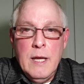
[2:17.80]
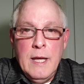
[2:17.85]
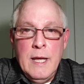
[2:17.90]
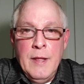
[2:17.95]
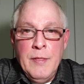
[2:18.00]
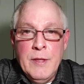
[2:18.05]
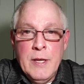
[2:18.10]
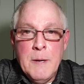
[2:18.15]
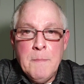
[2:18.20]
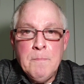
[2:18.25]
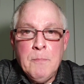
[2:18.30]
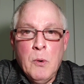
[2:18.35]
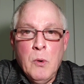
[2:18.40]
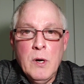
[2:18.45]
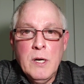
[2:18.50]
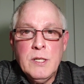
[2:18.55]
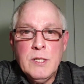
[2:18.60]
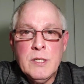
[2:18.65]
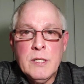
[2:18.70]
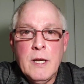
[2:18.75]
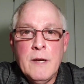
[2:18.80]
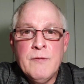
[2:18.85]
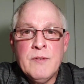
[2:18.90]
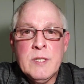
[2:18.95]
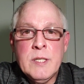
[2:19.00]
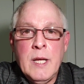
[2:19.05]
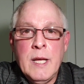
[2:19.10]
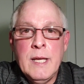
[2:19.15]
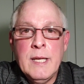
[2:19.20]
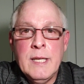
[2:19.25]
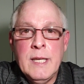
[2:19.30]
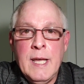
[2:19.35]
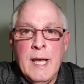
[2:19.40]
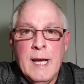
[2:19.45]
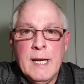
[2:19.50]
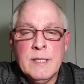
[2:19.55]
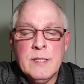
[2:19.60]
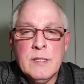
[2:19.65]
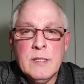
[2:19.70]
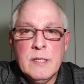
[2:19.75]
And the importance of saying
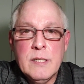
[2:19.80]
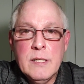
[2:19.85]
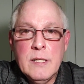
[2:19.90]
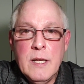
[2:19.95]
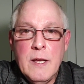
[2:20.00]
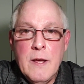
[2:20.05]
yes